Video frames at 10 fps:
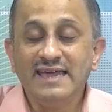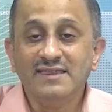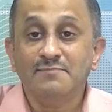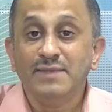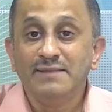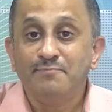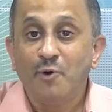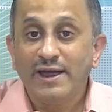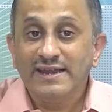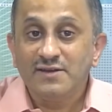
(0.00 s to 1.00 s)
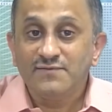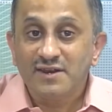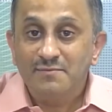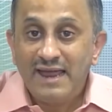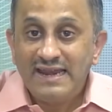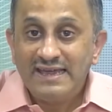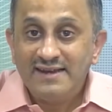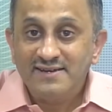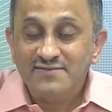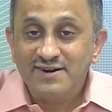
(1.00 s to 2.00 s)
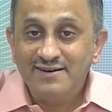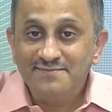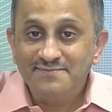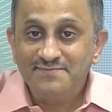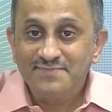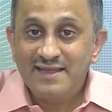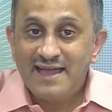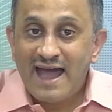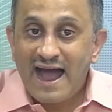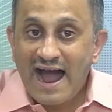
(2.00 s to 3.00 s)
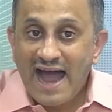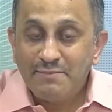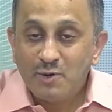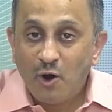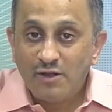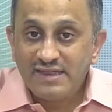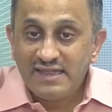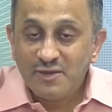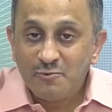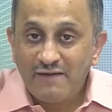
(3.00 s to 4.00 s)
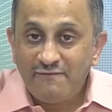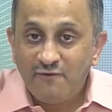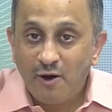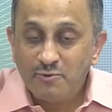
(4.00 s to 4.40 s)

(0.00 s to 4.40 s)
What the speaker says: the midpoint of the remaining interval, I am causing the waveform to